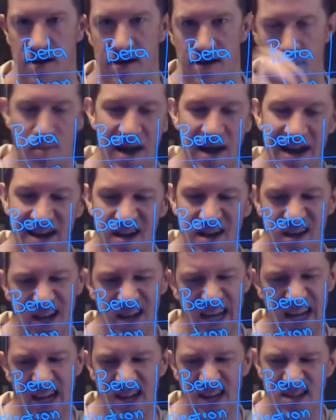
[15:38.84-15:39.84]
Beta
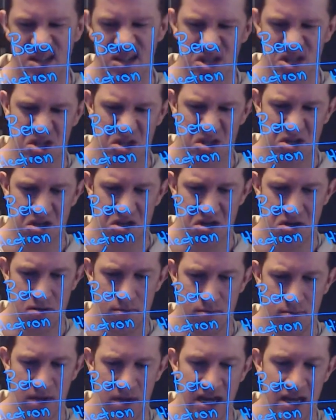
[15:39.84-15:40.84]
is
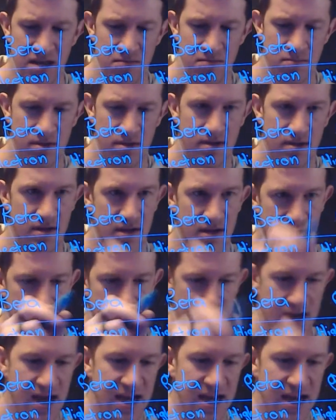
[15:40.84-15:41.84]
medium,
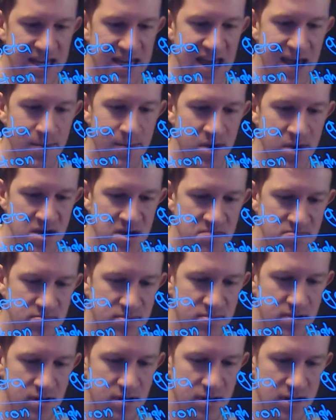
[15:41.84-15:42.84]
and gamma
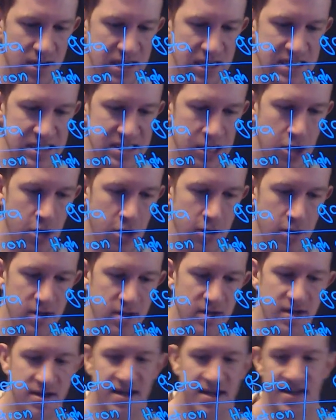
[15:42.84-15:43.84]
is low.
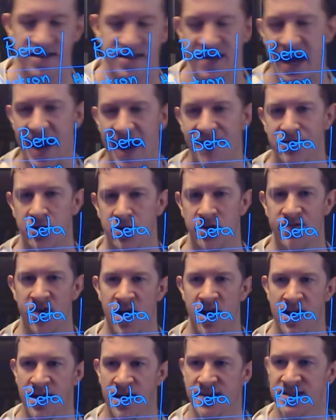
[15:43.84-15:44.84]
Doesn't have a lot of
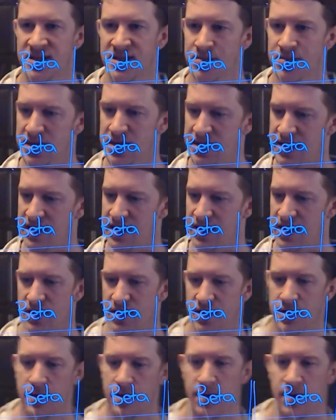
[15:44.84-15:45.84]
ionizing ability.
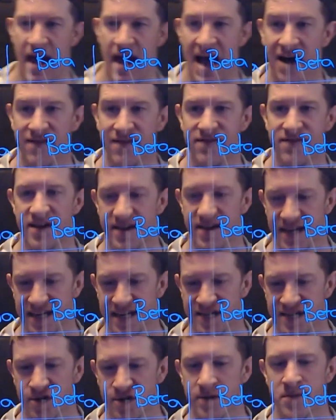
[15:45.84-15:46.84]
Alpha,
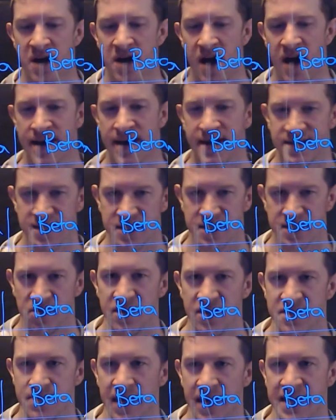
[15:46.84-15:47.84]
extremely ionizing. So
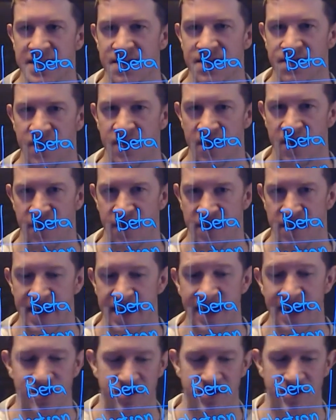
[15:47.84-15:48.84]
this makes it very, very
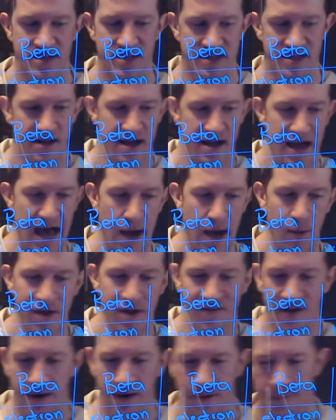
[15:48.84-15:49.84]
dangerous. However,